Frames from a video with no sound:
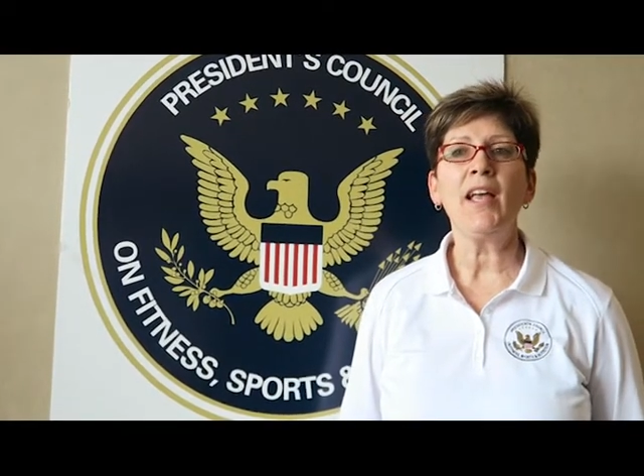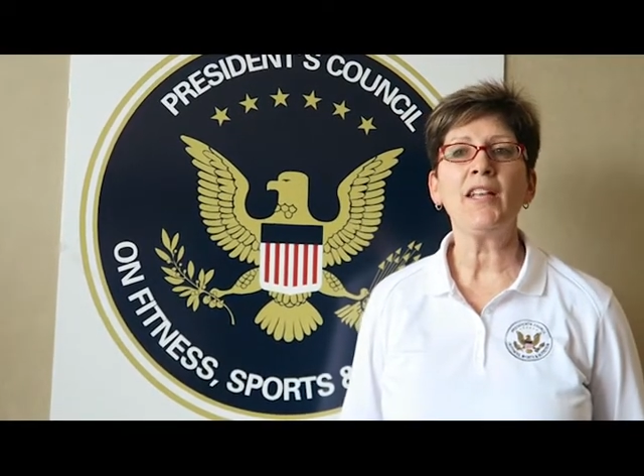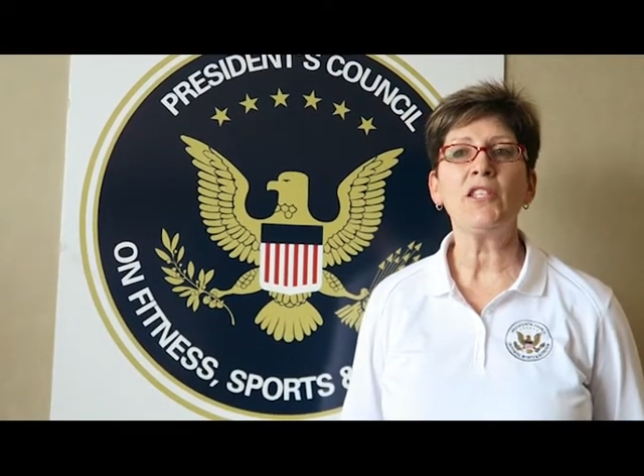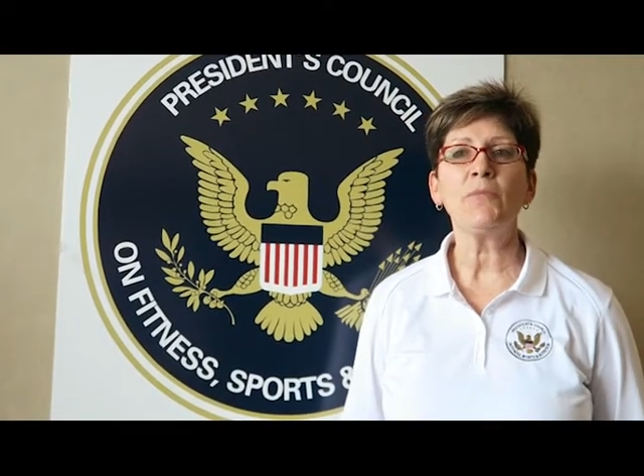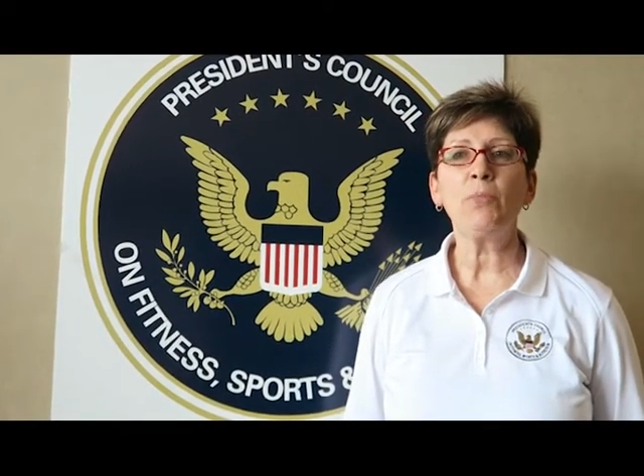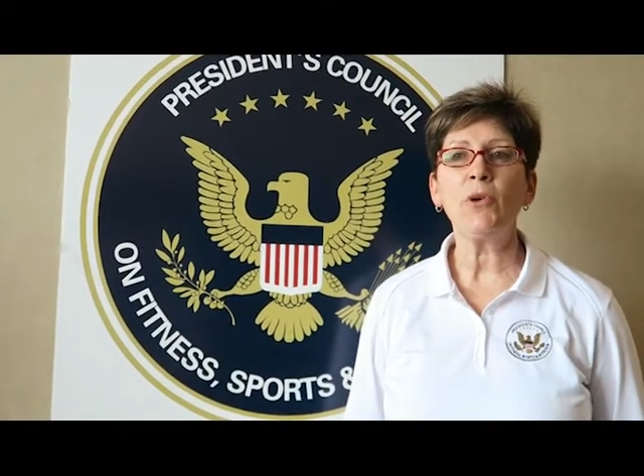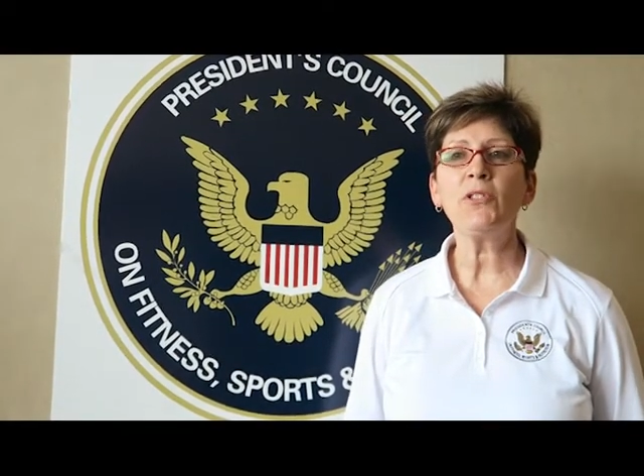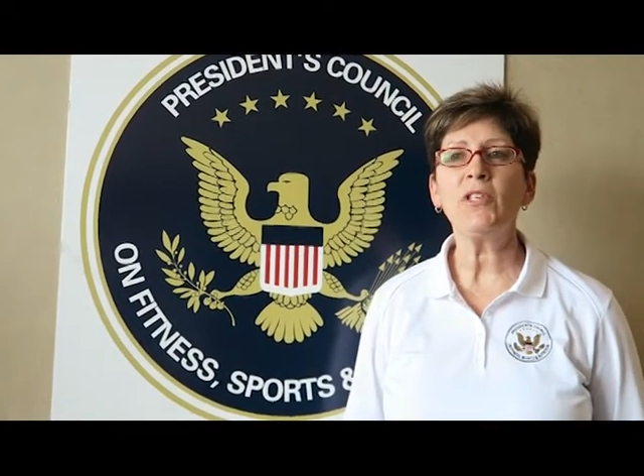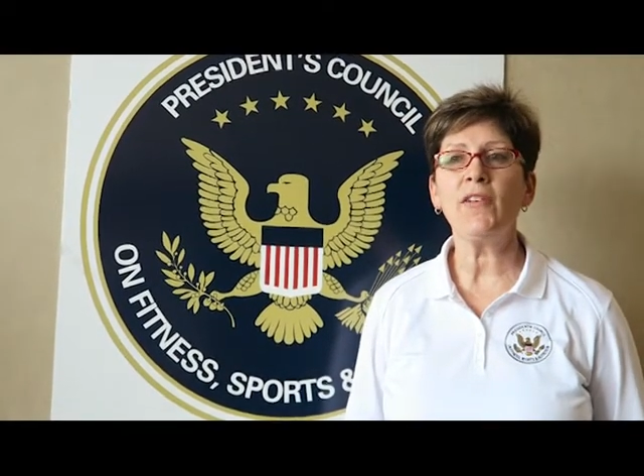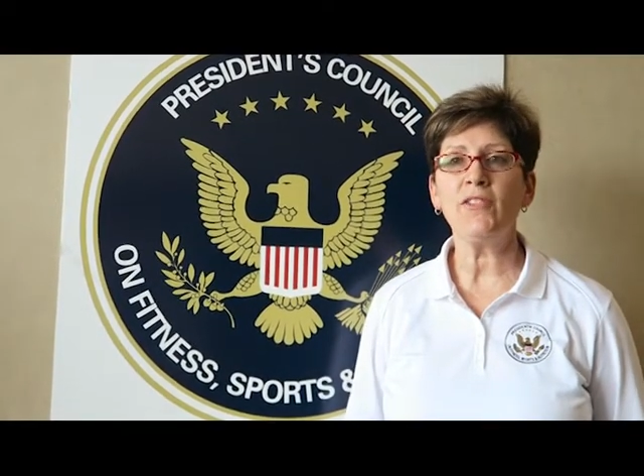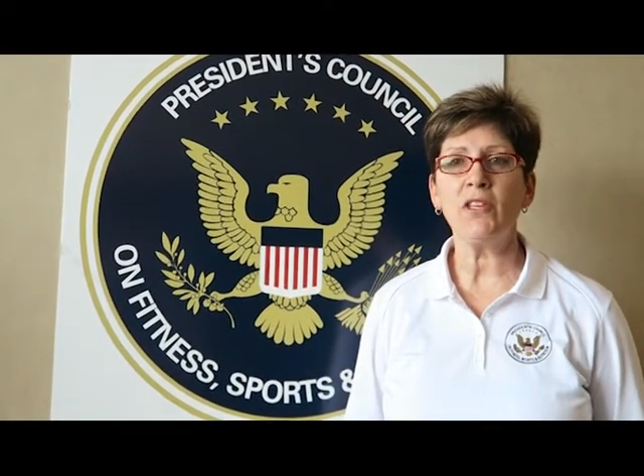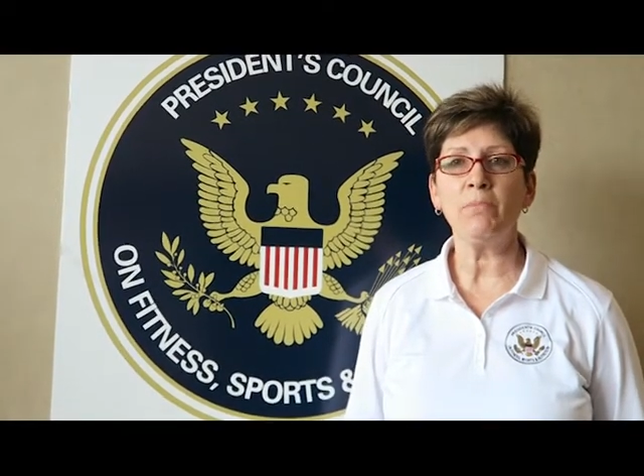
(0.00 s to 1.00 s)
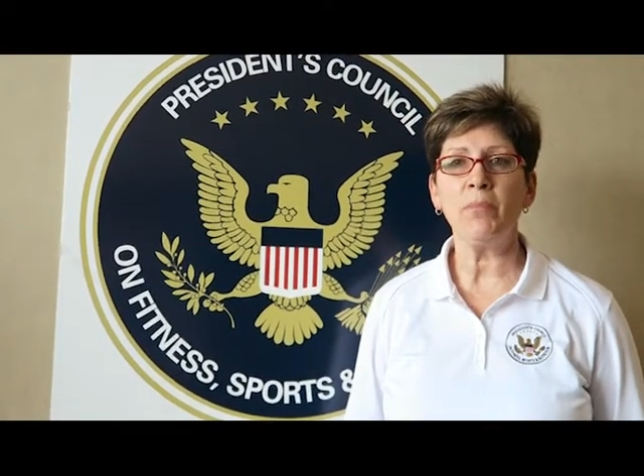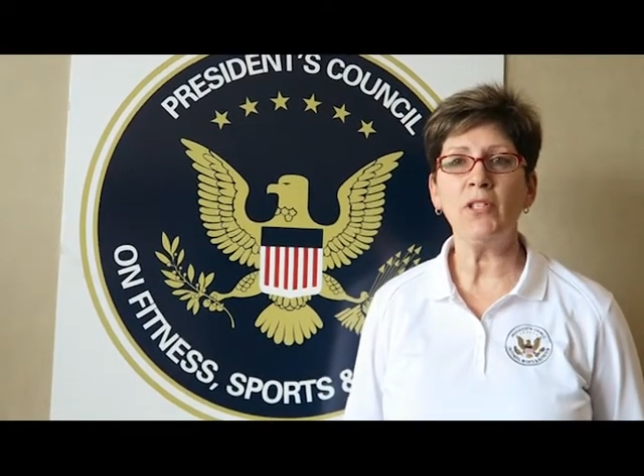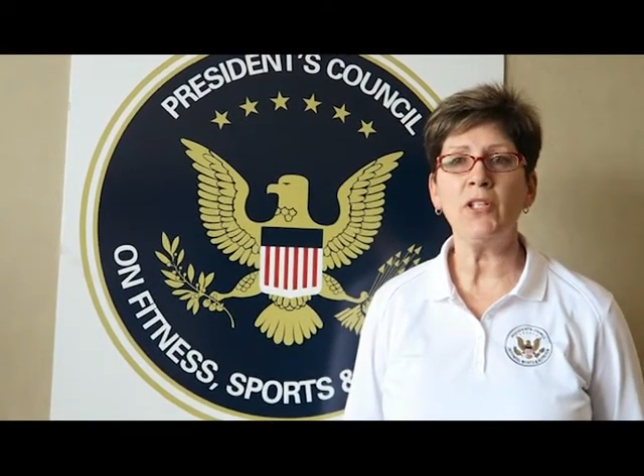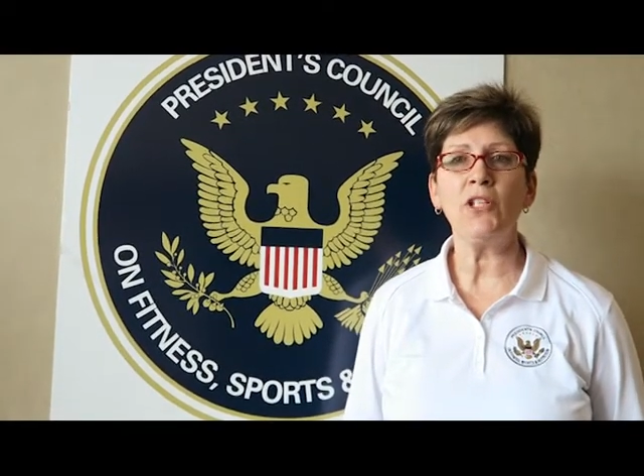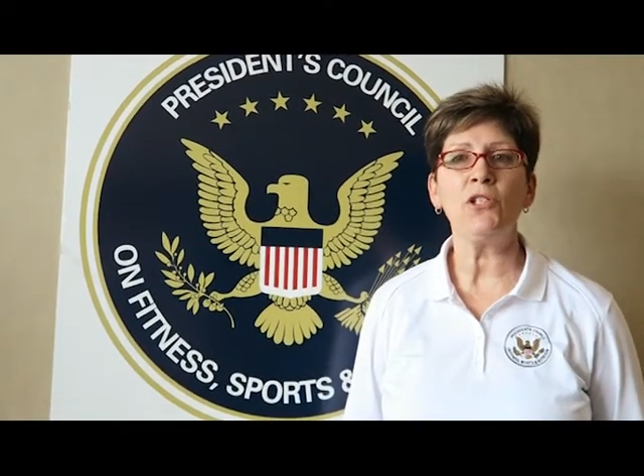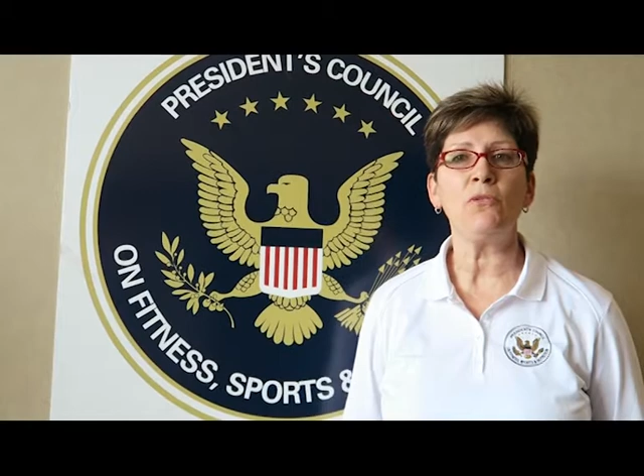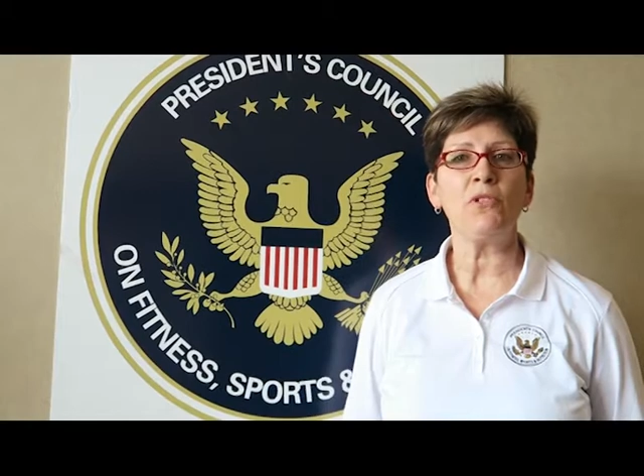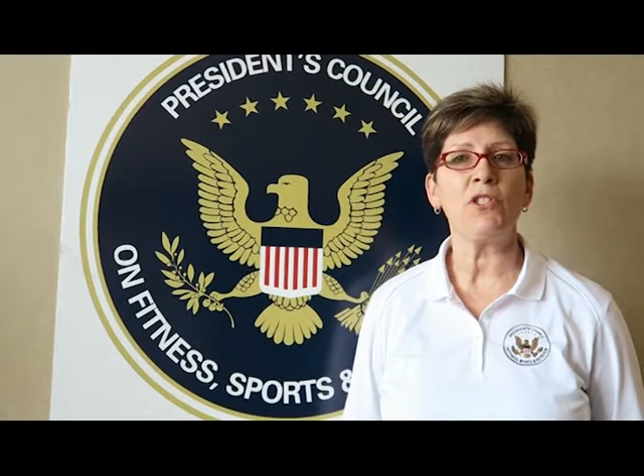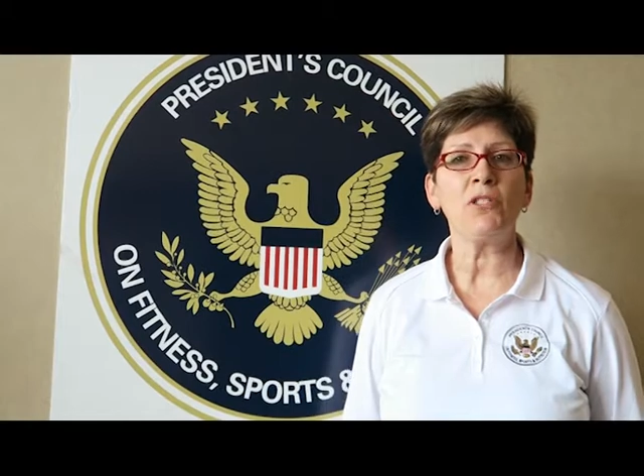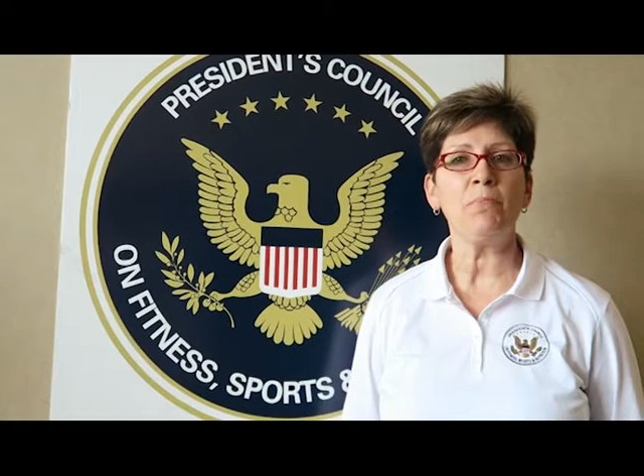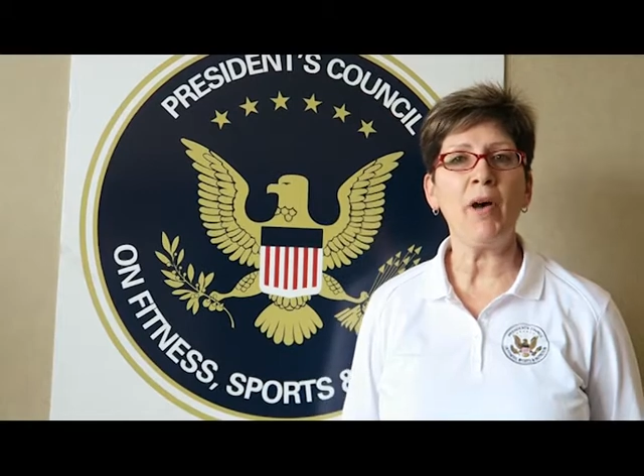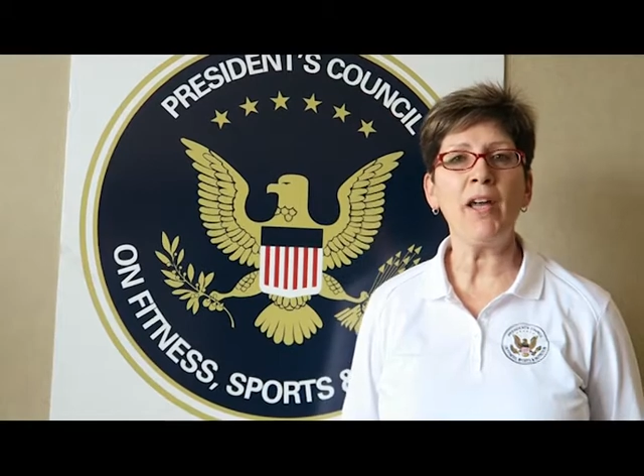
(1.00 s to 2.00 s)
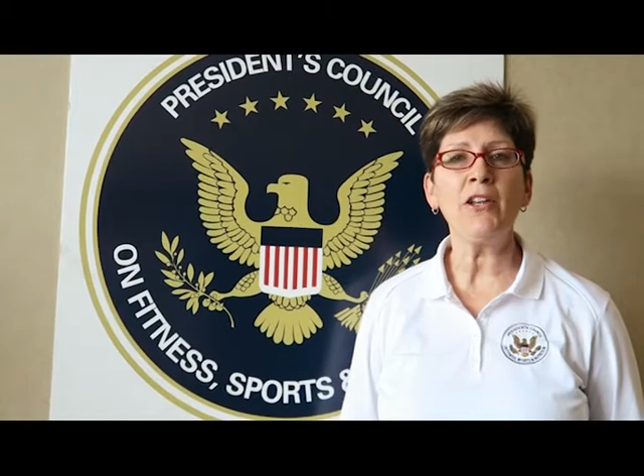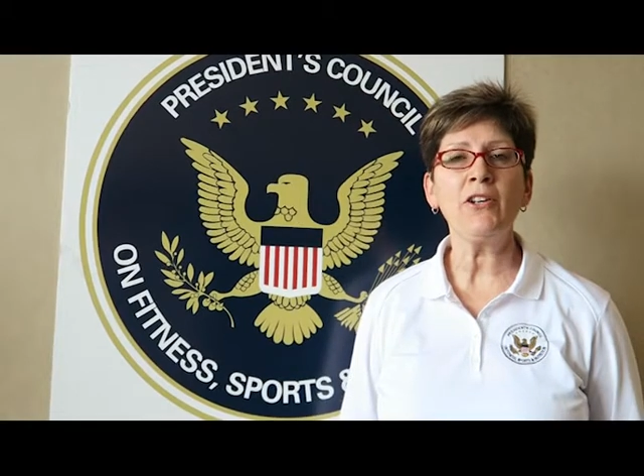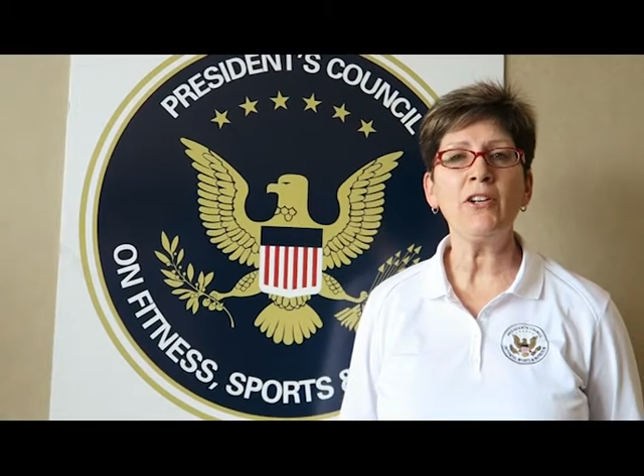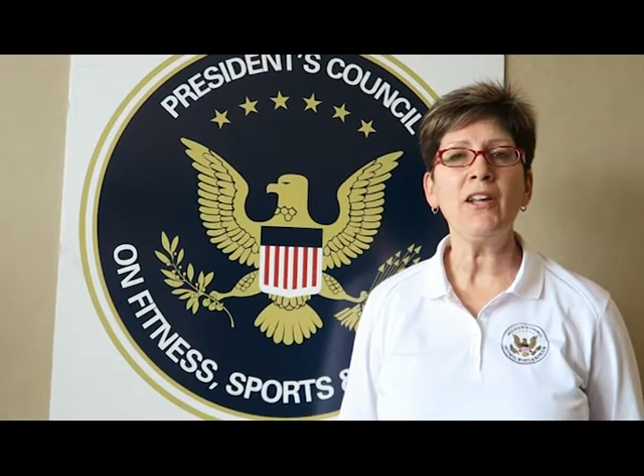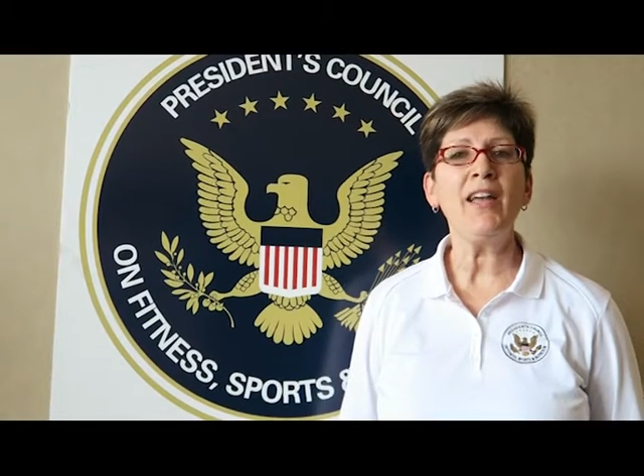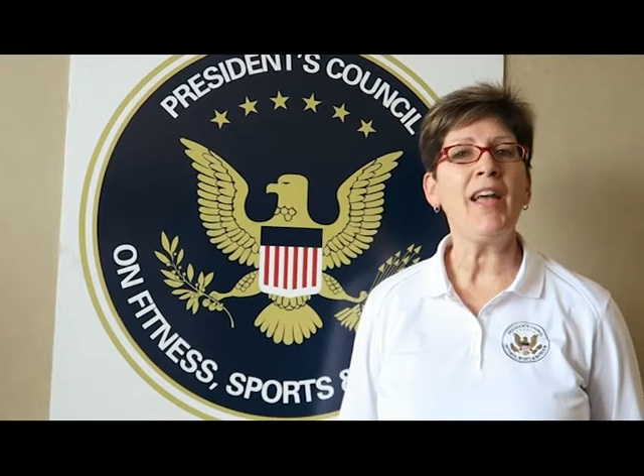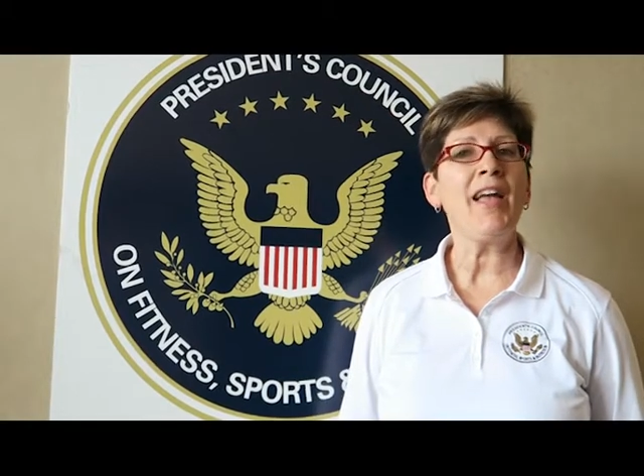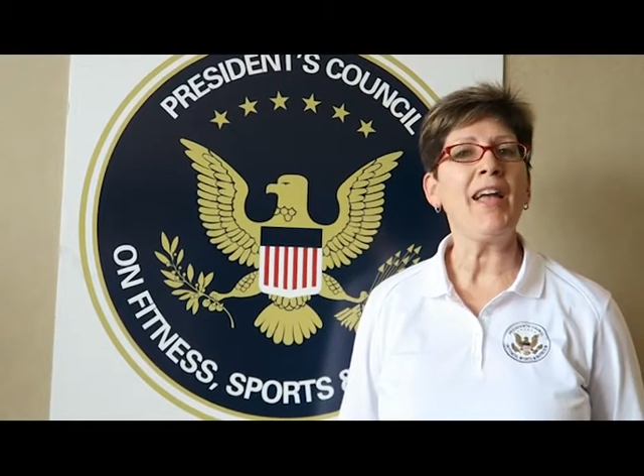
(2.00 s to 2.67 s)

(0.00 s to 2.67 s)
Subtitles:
and sports have the ability to inspire